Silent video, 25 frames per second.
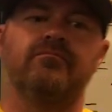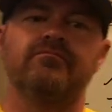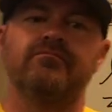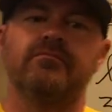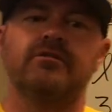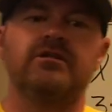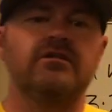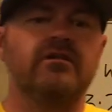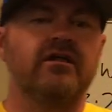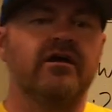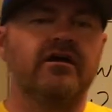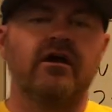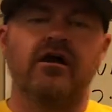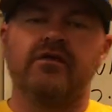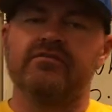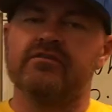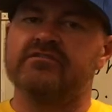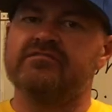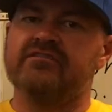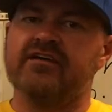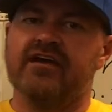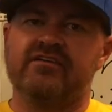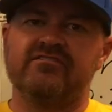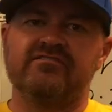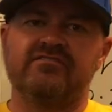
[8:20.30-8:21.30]
click on the
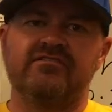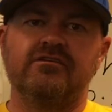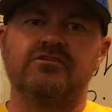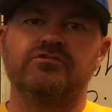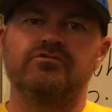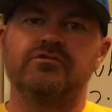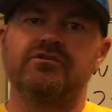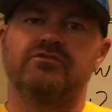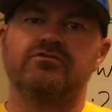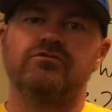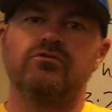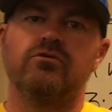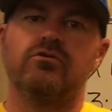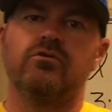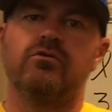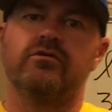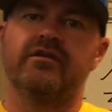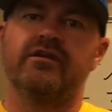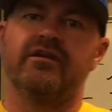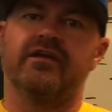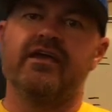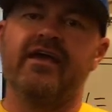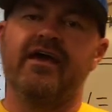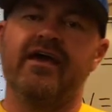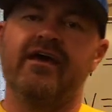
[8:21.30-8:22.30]
text entry tool
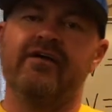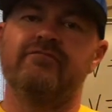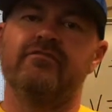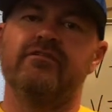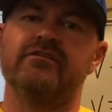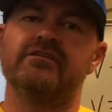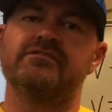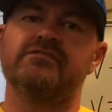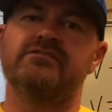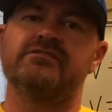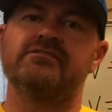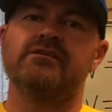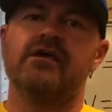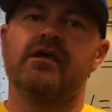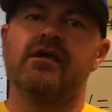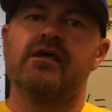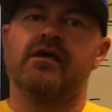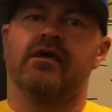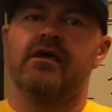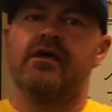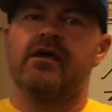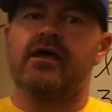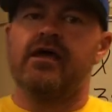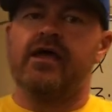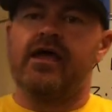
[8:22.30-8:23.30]
in Canvas
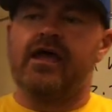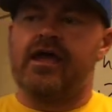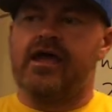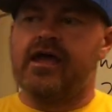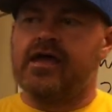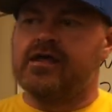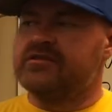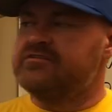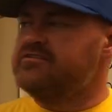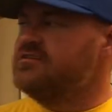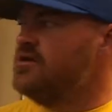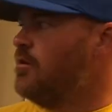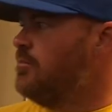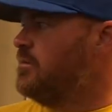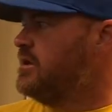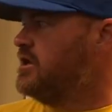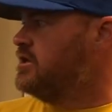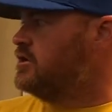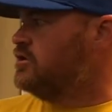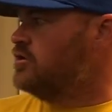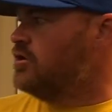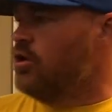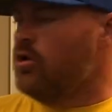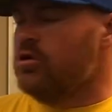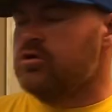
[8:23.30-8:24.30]
and tell me in
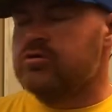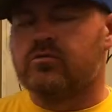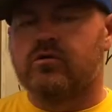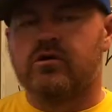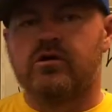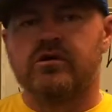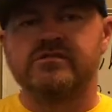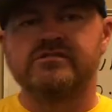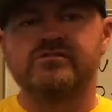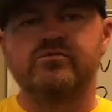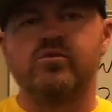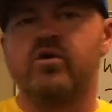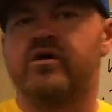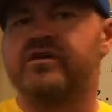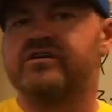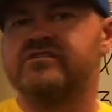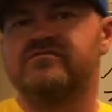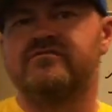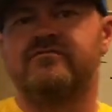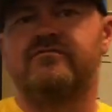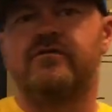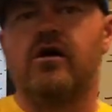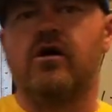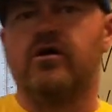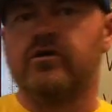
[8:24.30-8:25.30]
your own words, what is
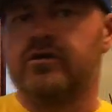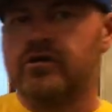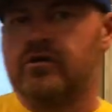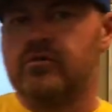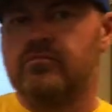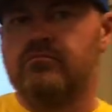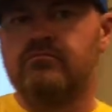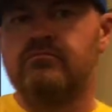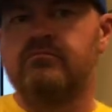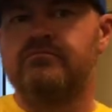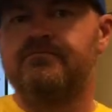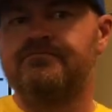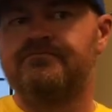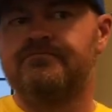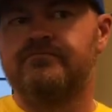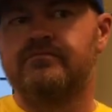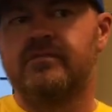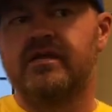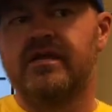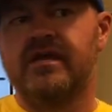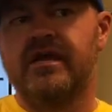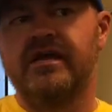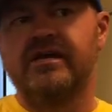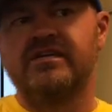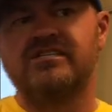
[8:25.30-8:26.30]
volume?
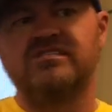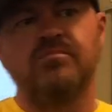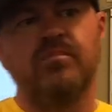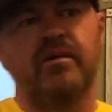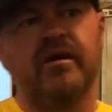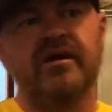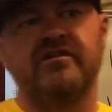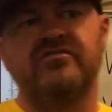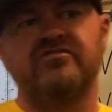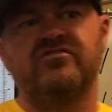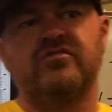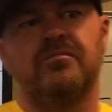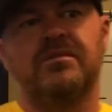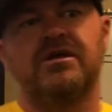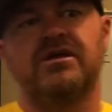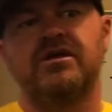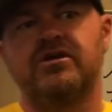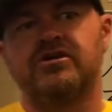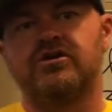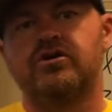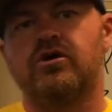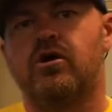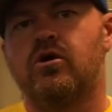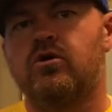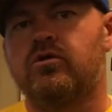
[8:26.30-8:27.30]
Okay, explain it to me in
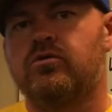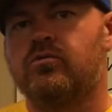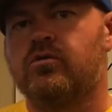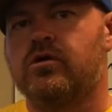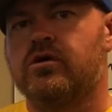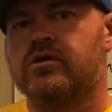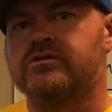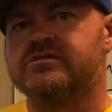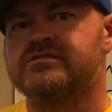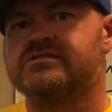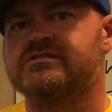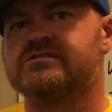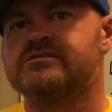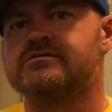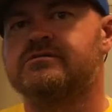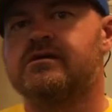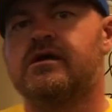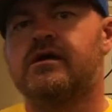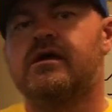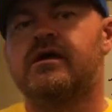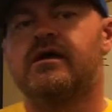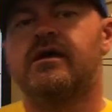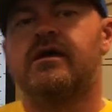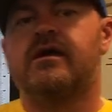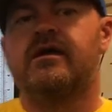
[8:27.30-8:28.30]
your own words.
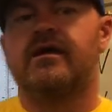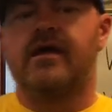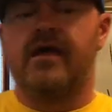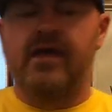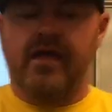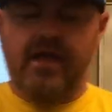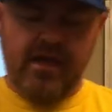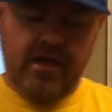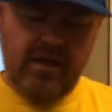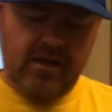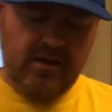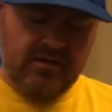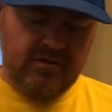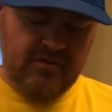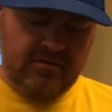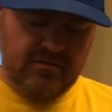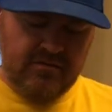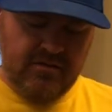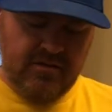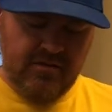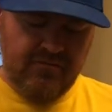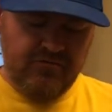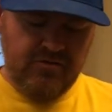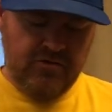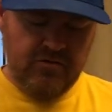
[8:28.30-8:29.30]

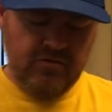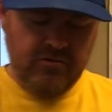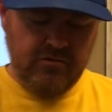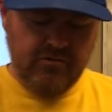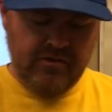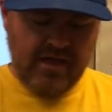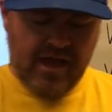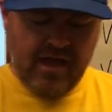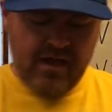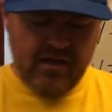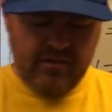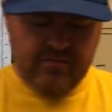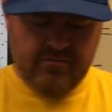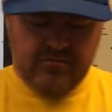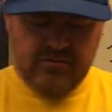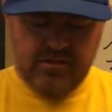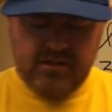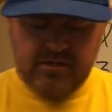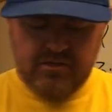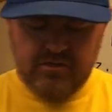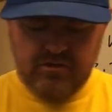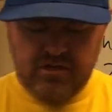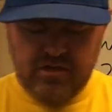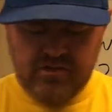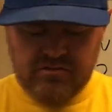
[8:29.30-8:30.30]
And if you do that,
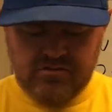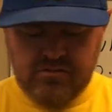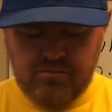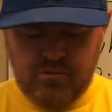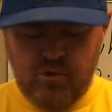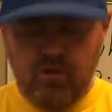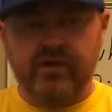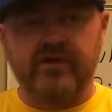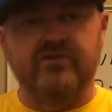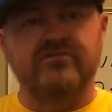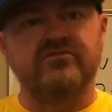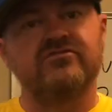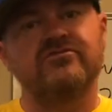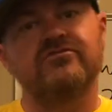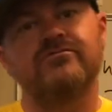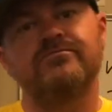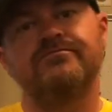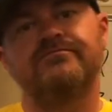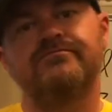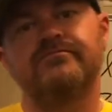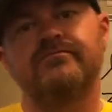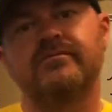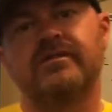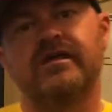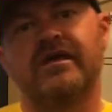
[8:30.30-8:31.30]
then you get the points.
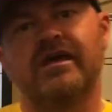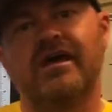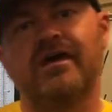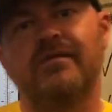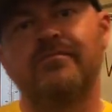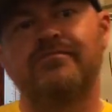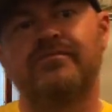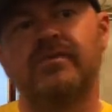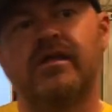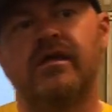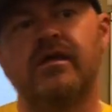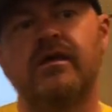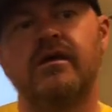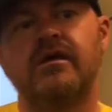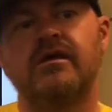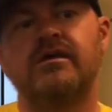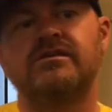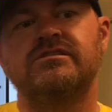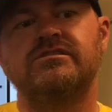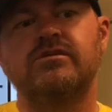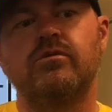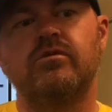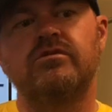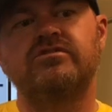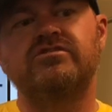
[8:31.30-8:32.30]
Okay,
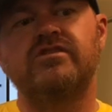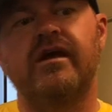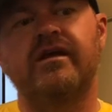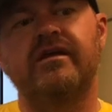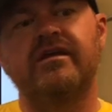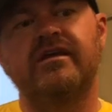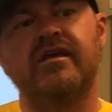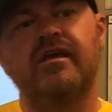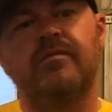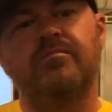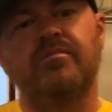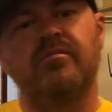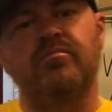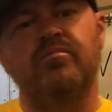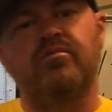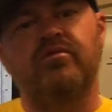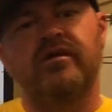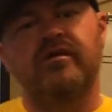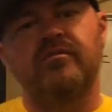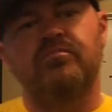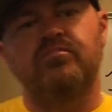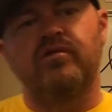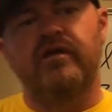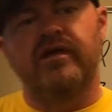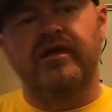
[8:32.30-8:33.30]
so we'll try to keep it
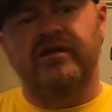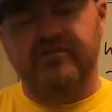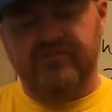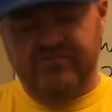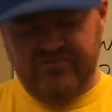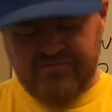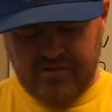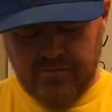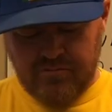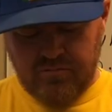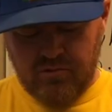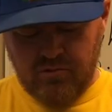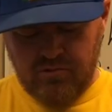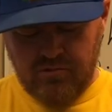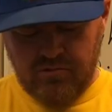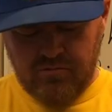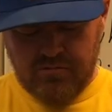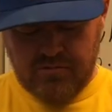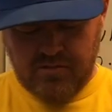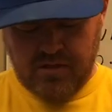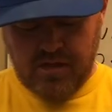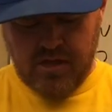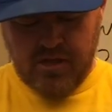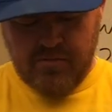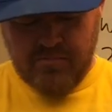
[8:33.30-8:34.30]
pretty plain and
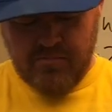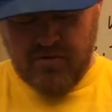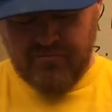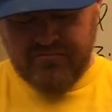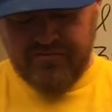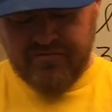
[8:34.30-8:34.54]
simple moving